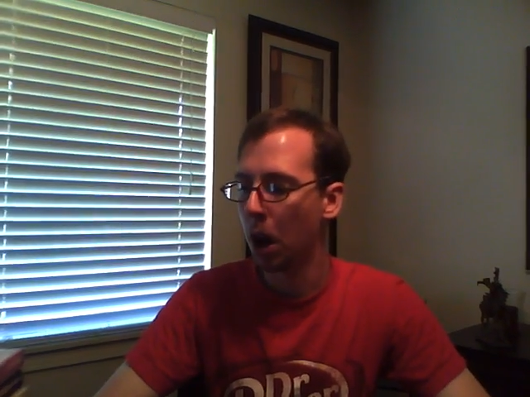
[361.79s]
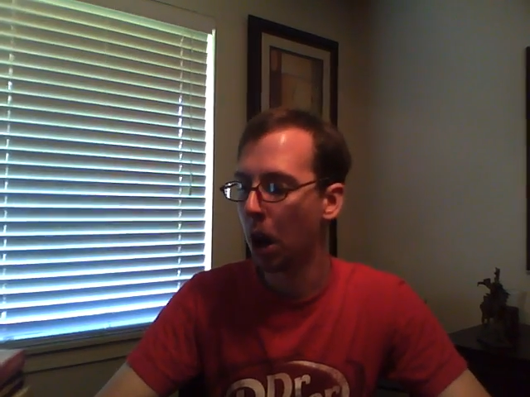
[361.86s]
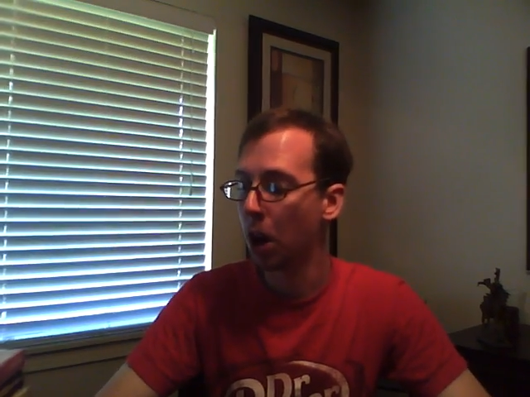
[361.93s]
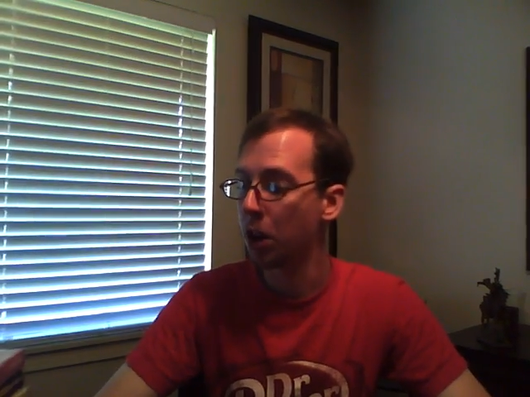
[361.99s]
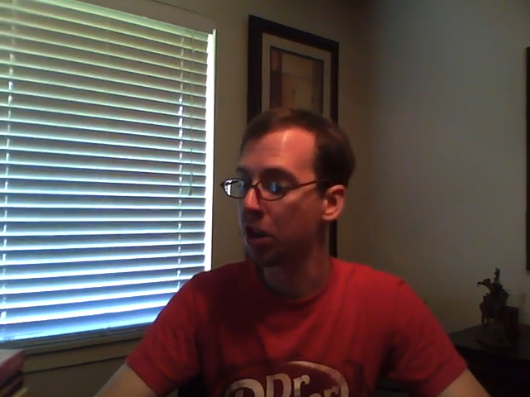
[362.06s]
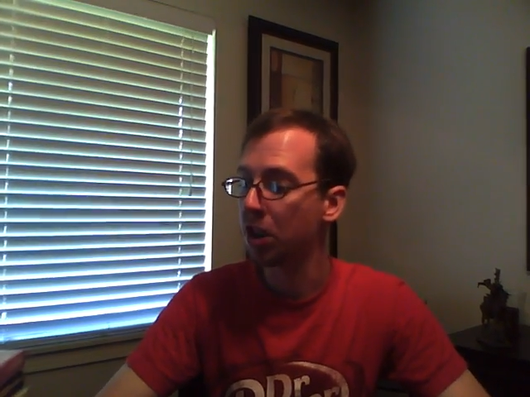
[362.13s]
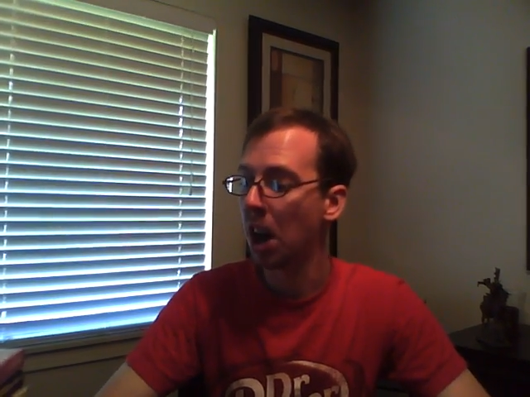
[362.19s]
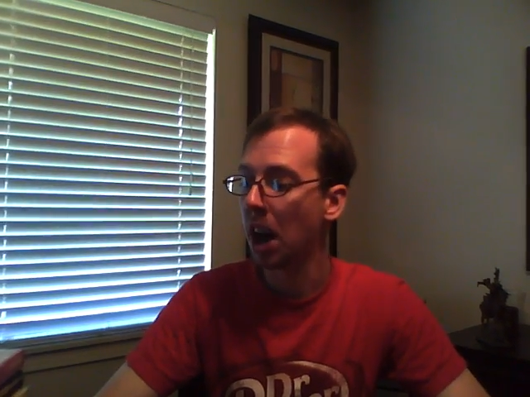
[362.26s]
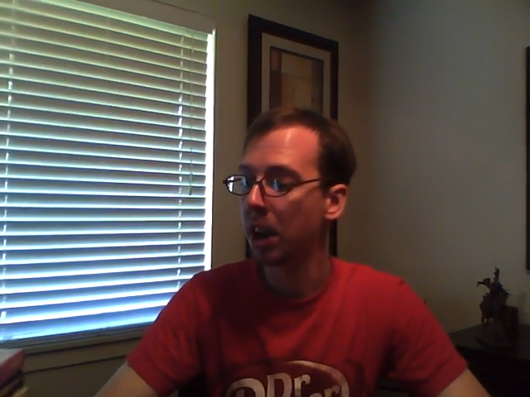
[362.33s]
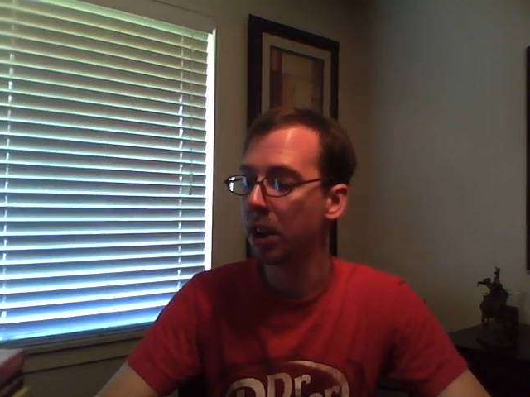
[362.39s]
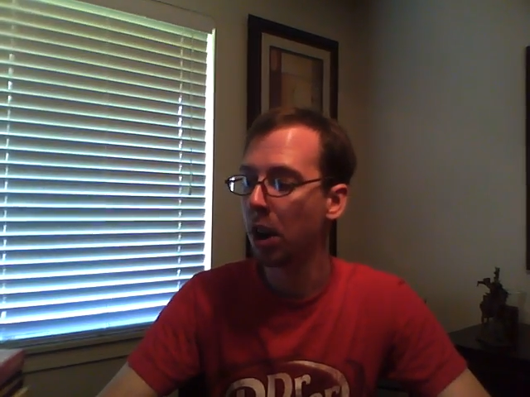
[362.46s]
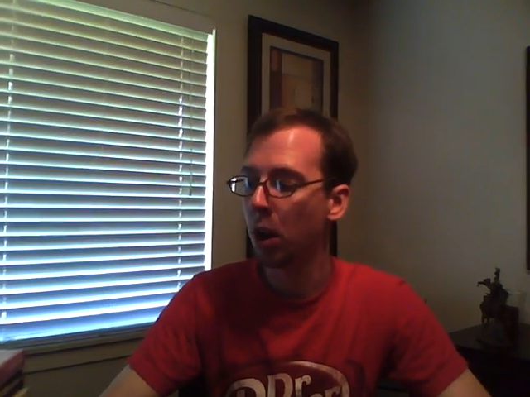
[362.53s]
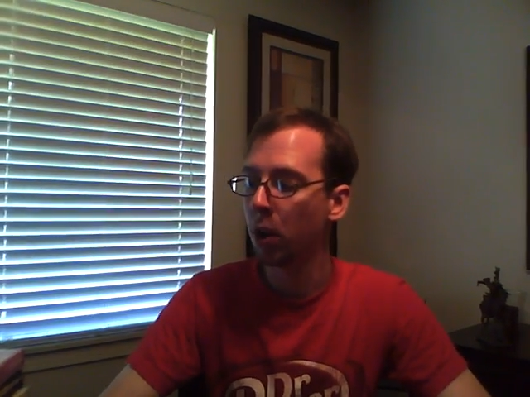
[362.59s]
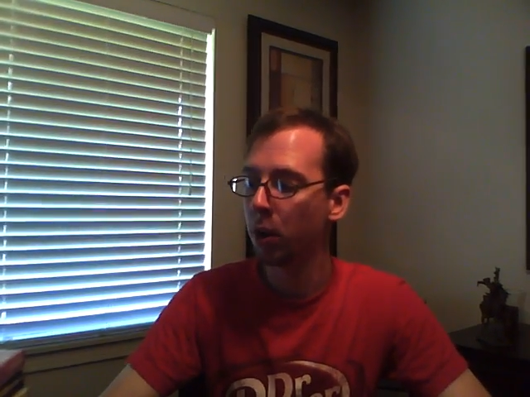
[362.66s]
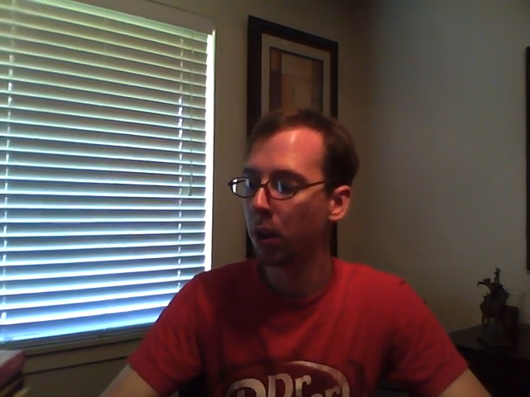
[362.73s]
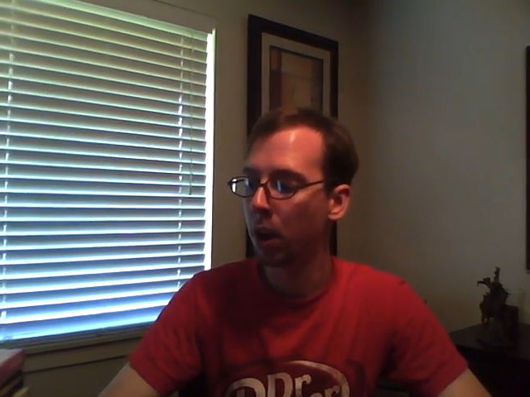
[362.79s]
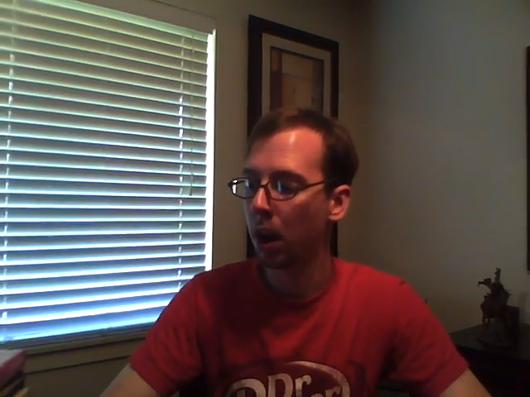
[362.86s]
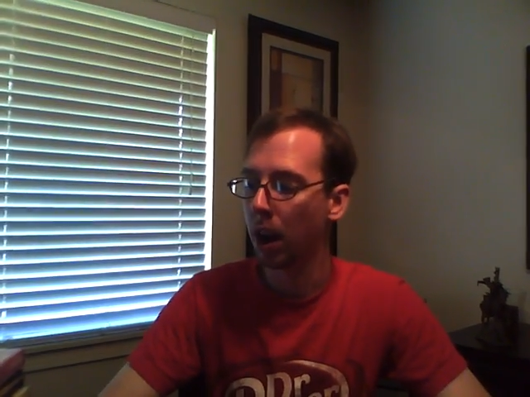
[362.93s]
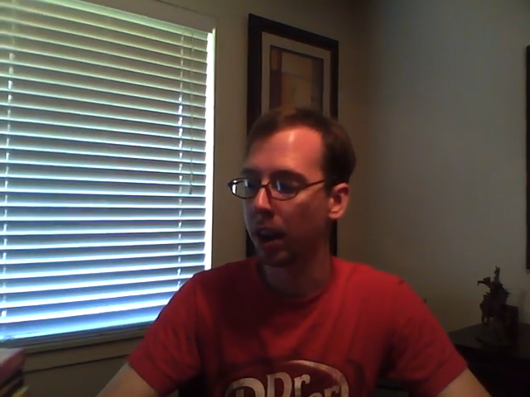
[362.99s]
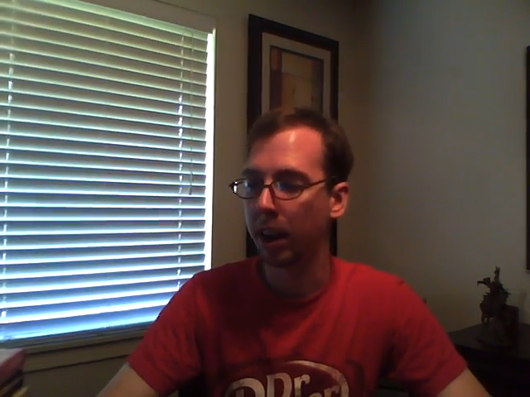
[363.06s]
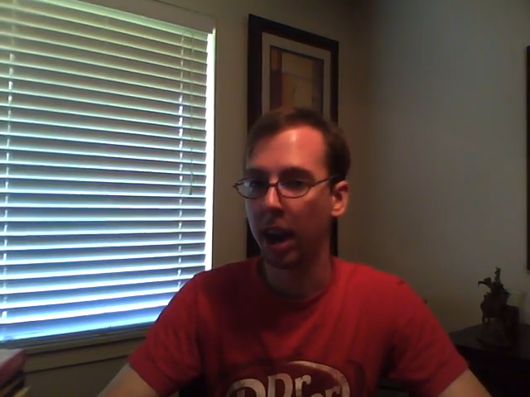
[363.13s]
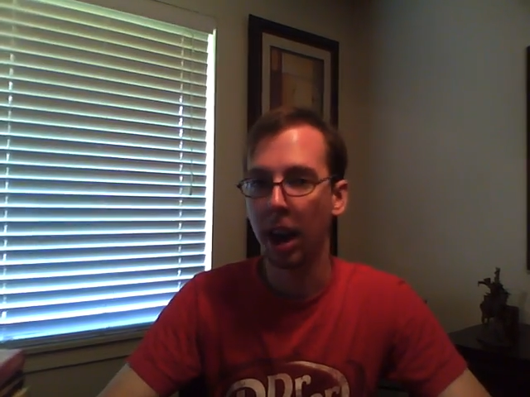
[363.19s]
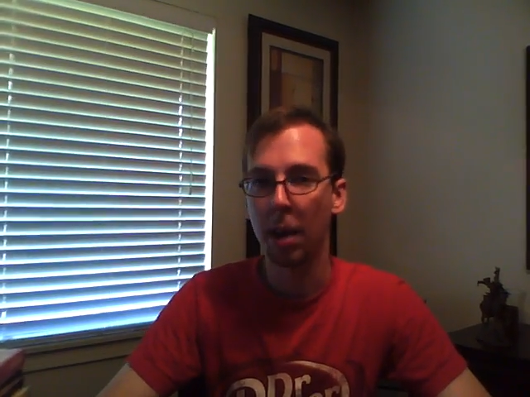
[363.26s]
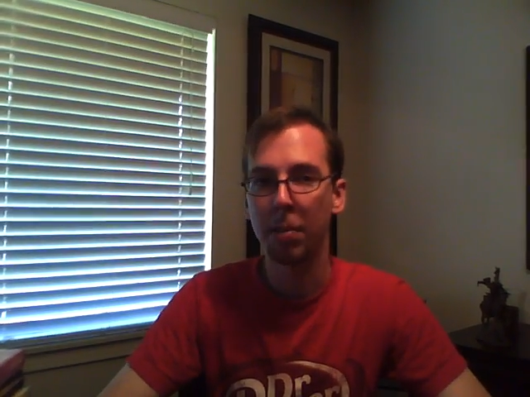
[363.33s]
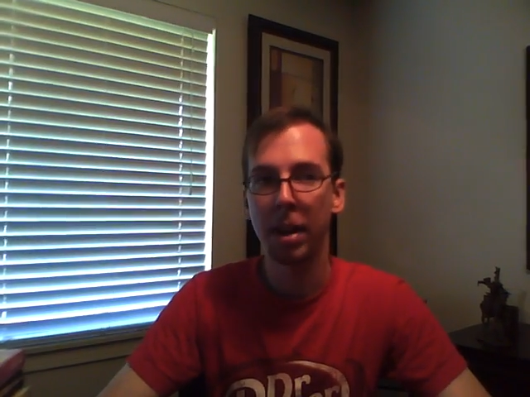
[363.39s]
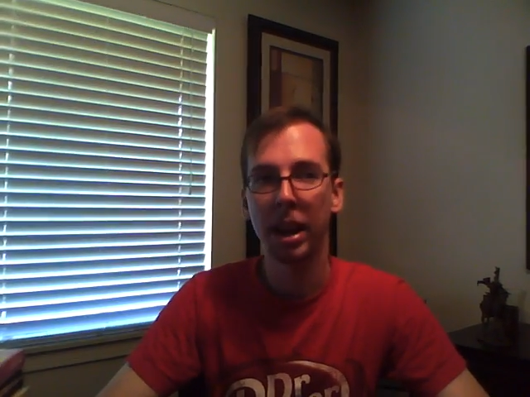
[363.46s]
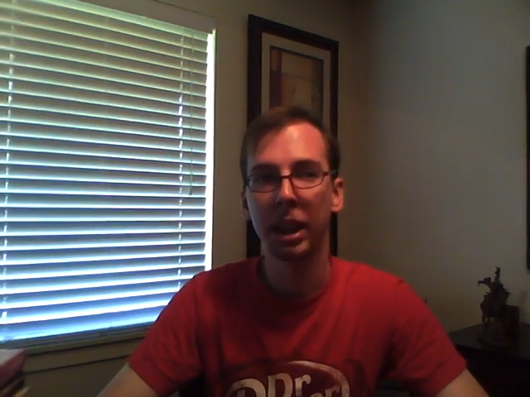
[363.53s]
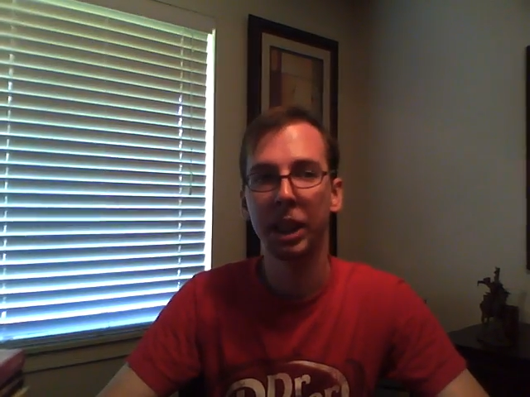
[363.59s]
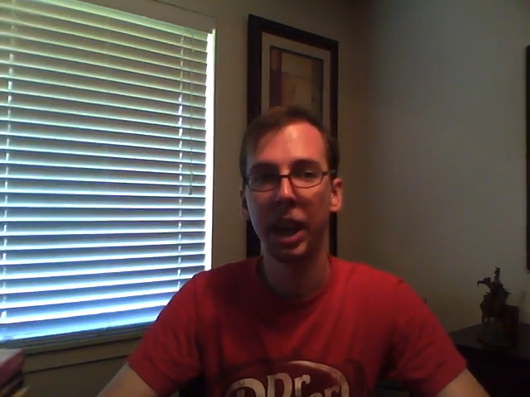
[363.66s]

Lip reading: a side note, Cameraman